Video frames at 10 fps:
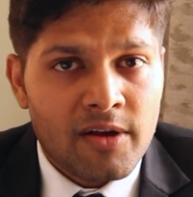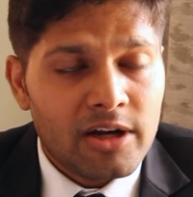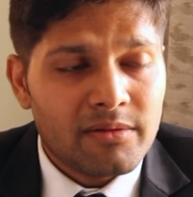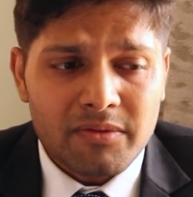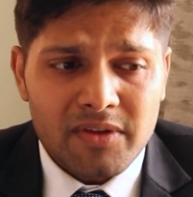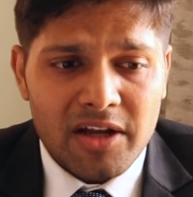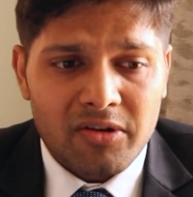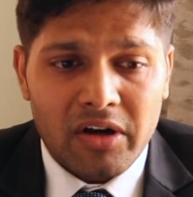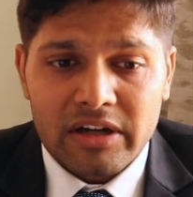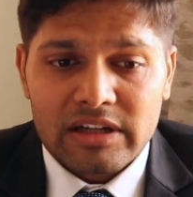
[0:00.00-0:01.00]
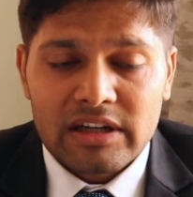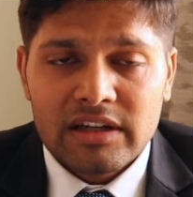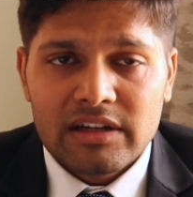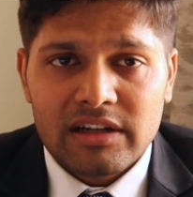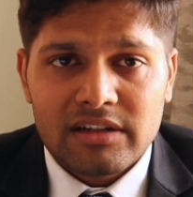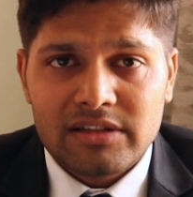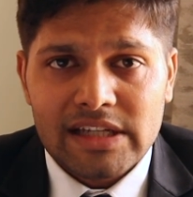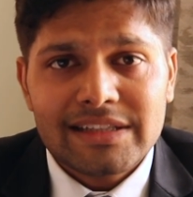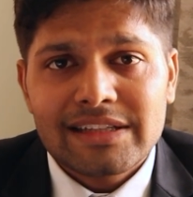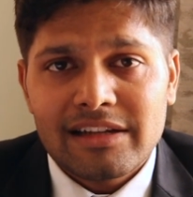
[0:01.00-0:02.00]
Or even if they're not,
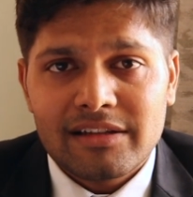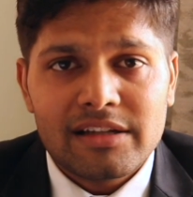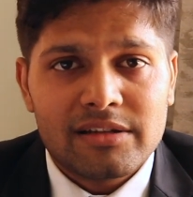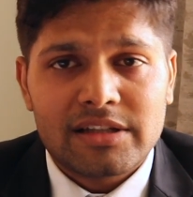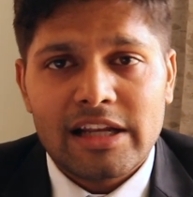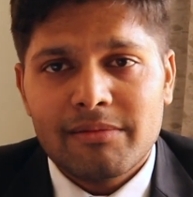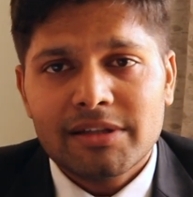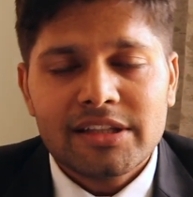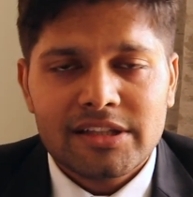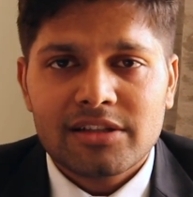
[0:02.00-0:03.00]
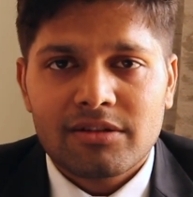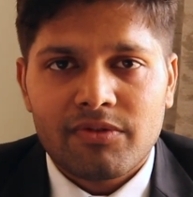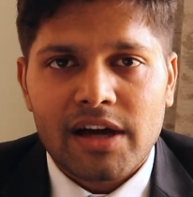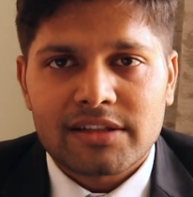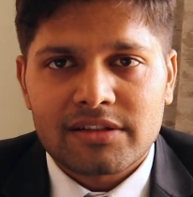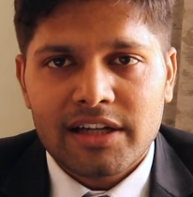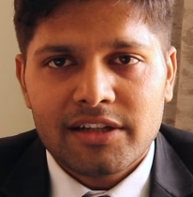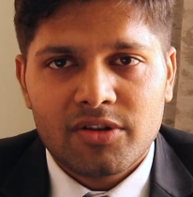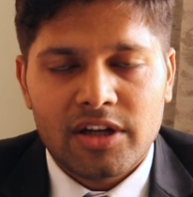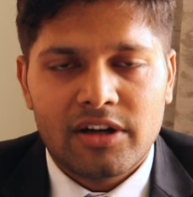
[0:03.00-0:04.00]
the syllabus is just vast,
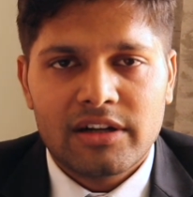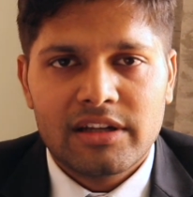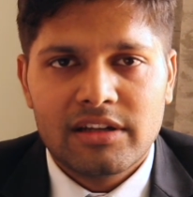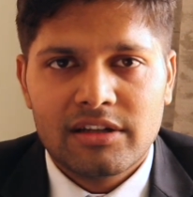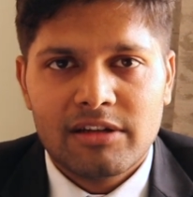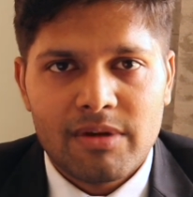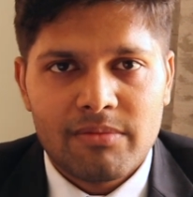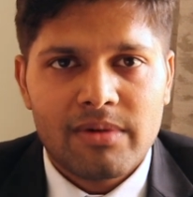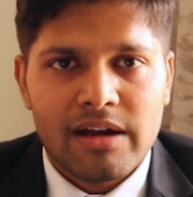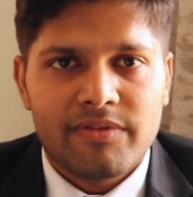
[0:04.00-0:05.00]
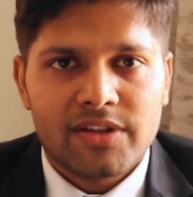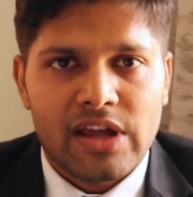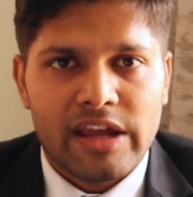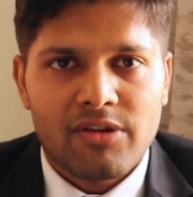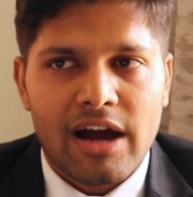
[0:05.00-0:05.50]
right? You cannot remember everything.